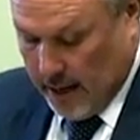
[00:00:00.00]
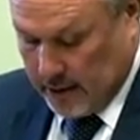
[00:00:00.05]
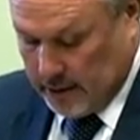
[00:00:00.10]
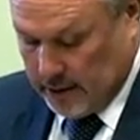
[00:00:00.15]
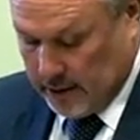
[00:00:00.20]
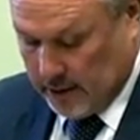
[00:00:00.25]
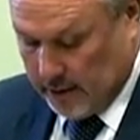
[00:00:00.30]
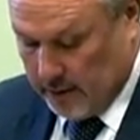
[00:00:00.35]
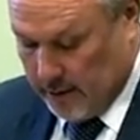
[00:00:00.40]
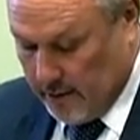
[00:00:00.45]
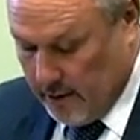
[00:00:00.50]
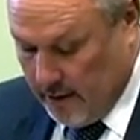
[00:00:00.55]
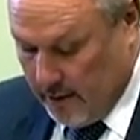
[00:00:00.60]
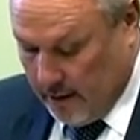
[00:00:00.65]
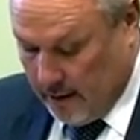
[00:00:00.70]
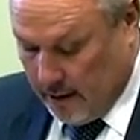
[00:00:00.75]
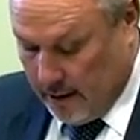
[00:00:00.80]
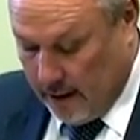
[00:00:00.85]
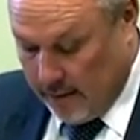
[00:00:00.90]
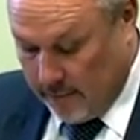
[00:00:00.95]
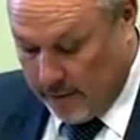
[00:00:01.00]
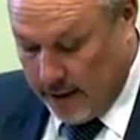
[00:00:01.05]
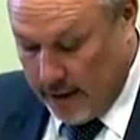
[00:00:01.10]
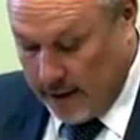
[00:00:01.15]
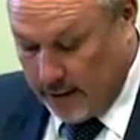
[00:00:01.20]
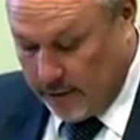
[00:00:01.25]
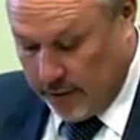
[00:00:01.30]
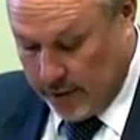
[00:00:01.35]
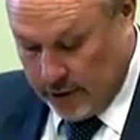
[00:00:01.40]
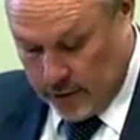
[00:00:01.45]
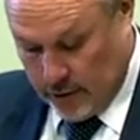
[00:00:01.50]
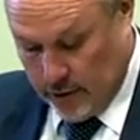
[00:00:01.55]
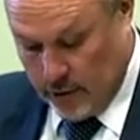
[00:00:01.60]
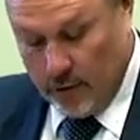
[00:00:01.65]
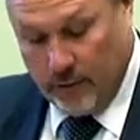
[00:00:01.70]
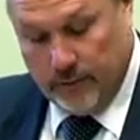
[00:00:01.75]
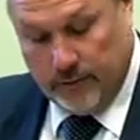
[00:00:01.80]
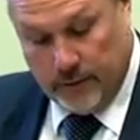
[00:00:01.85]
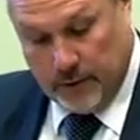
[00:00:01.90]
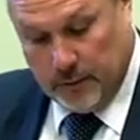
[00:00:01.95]
as an evidentiary
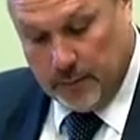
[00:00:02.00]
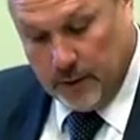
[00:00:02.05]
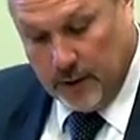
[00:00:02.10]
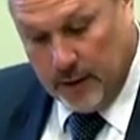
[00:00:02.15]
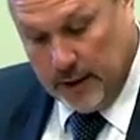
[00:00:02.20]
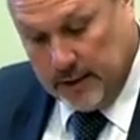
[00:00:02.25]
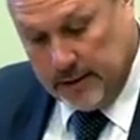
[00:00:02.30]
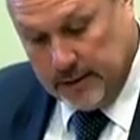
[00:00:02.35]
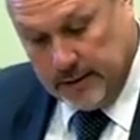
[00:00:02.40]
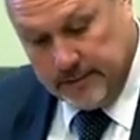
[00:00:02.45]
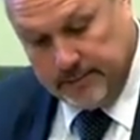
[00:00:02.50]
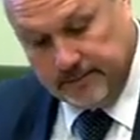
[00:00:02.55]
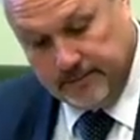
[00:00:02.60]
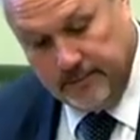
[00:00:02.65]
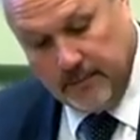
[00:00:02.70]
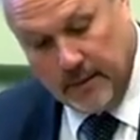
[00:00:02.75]
tool for the police.